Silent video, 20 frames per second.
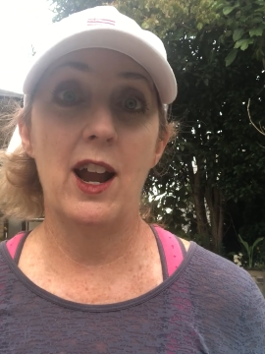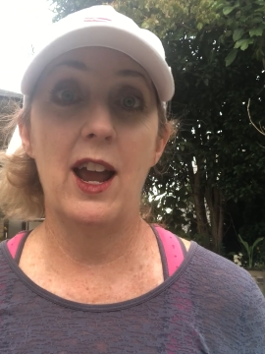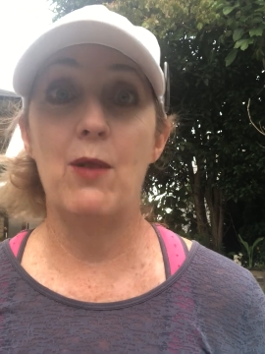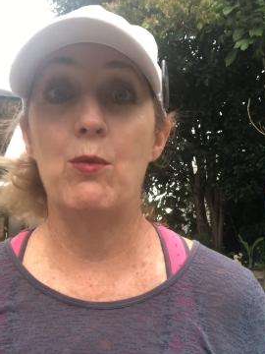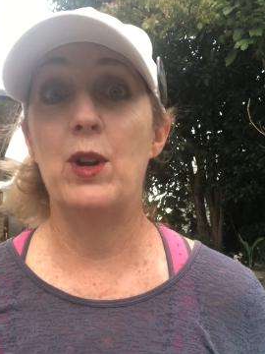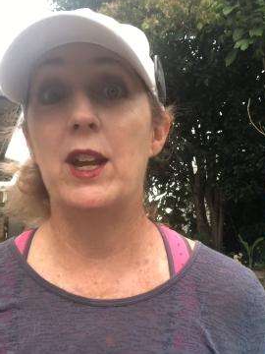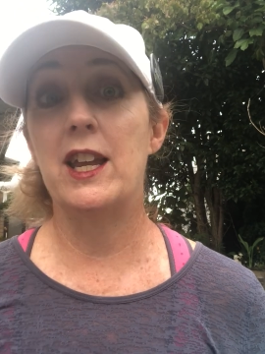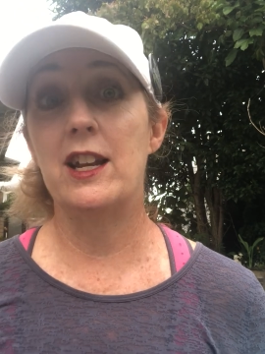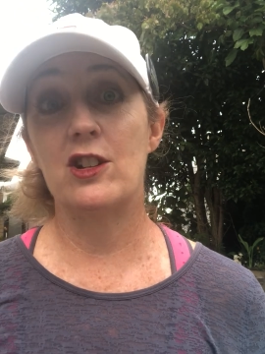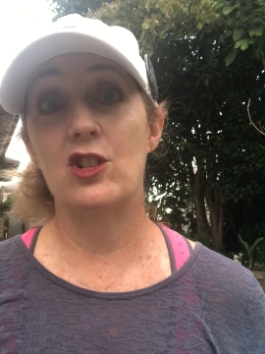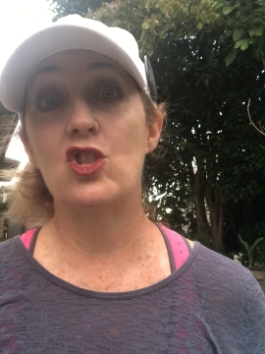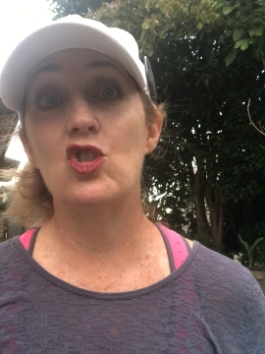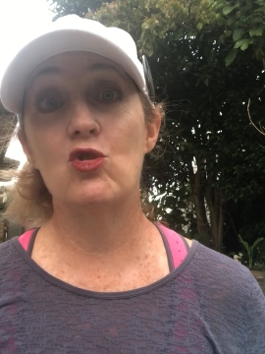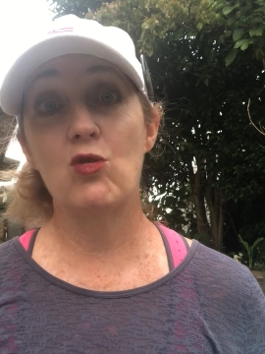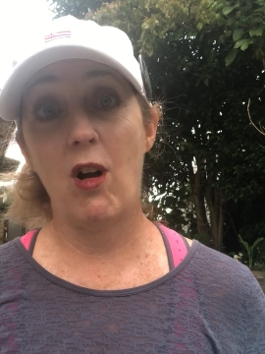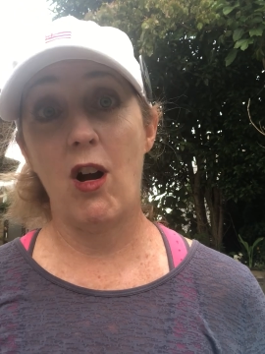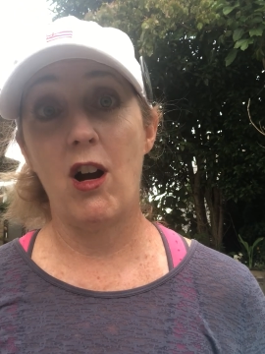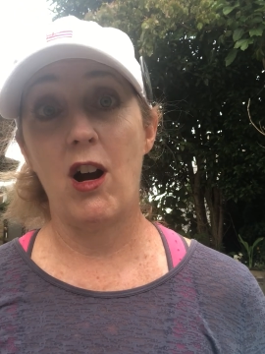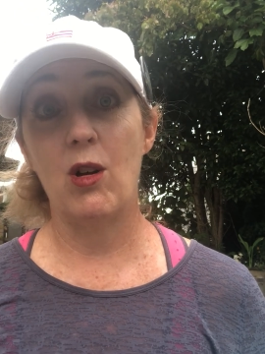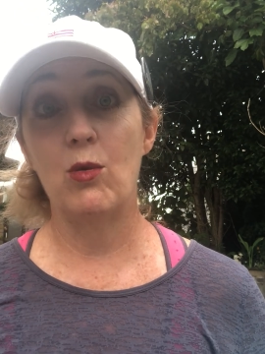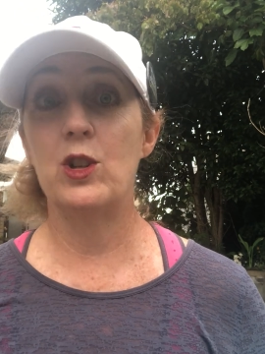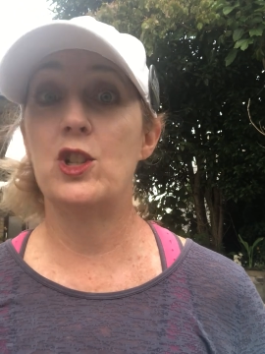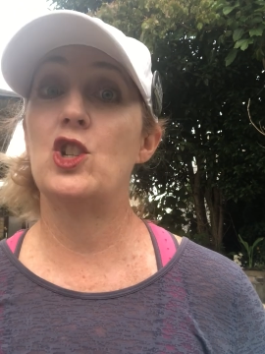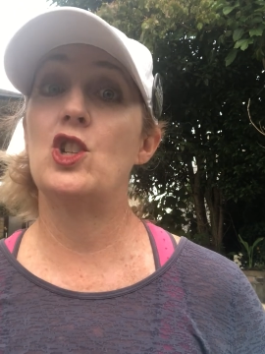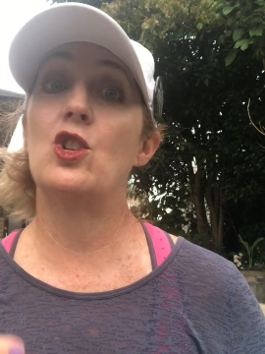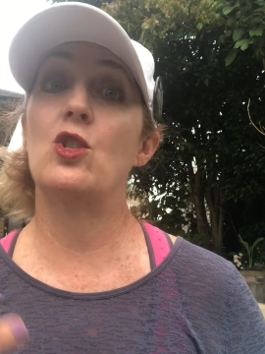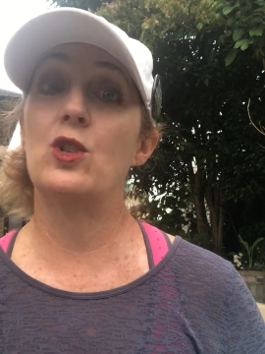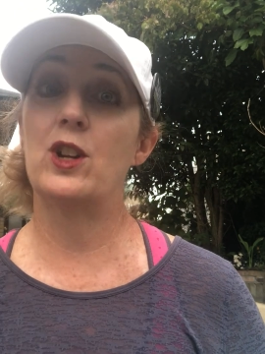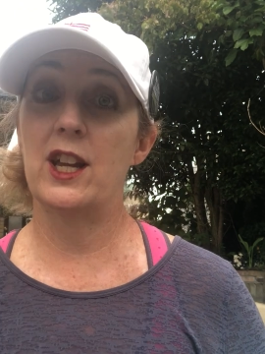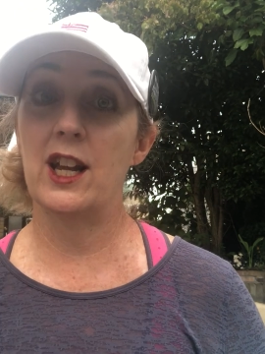and we get a straw, which you
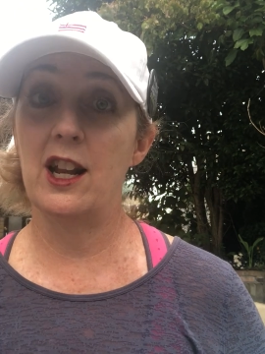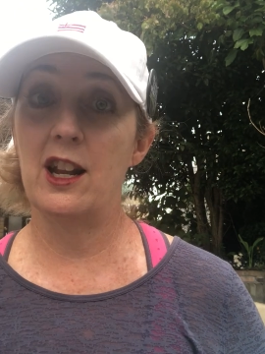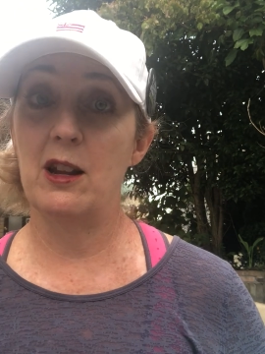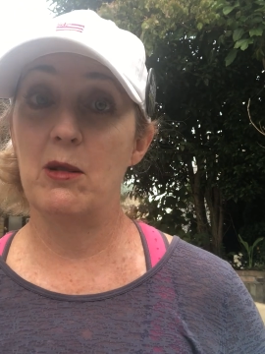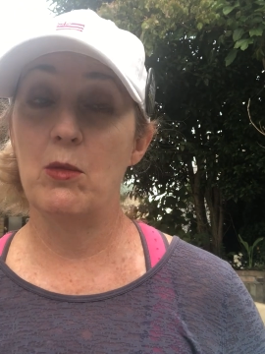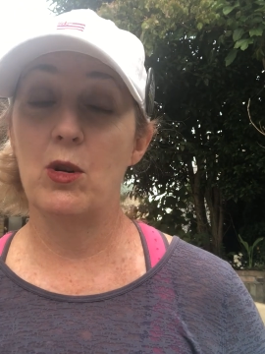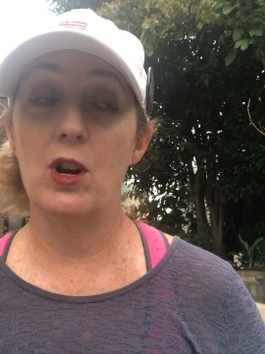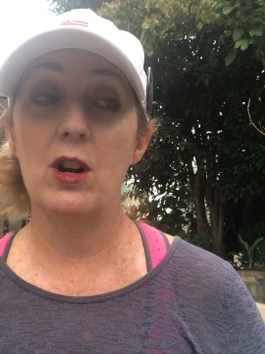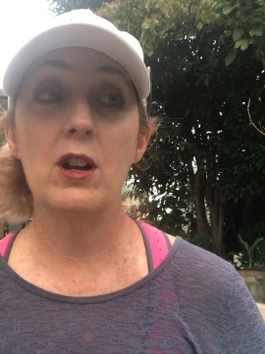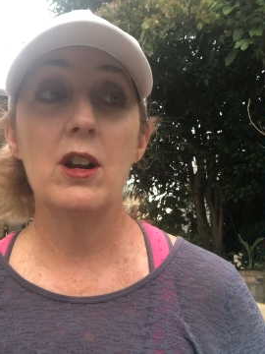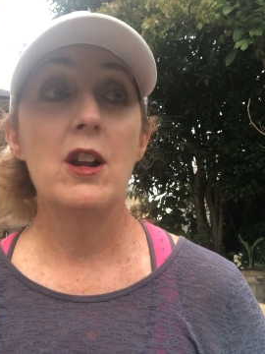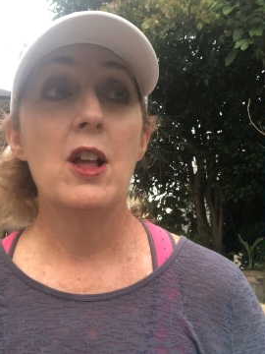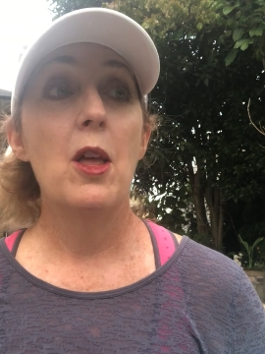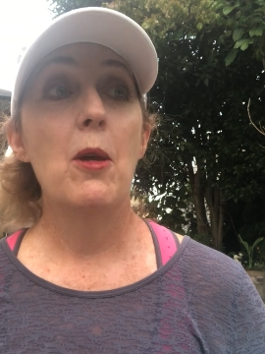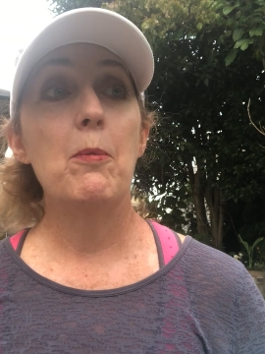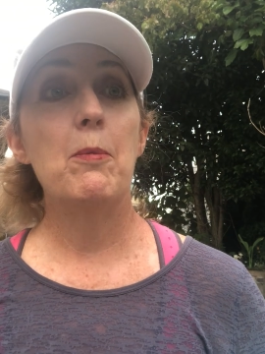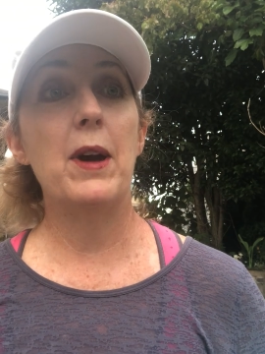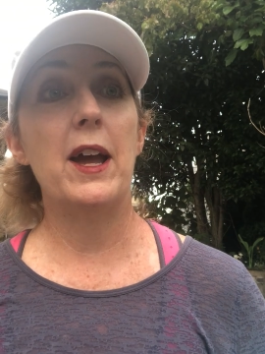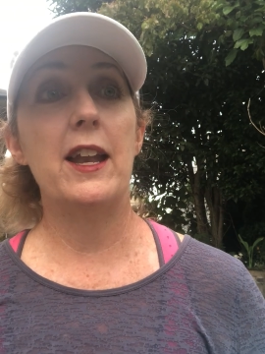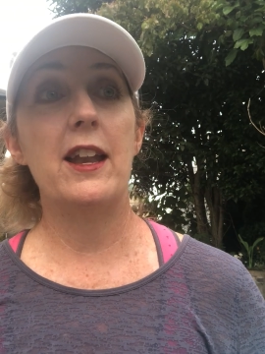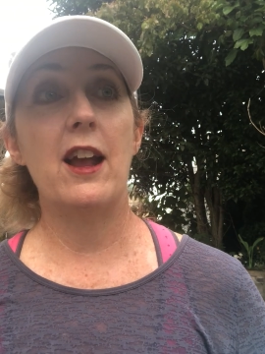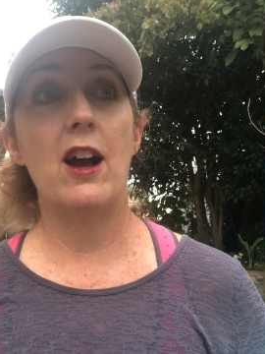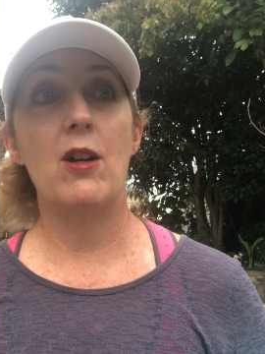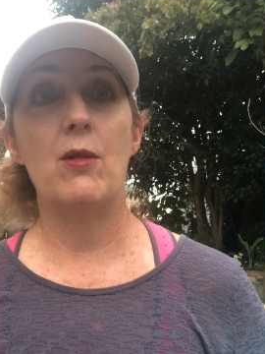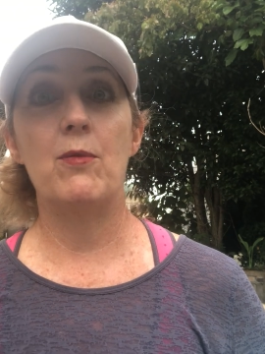don't get anymore, but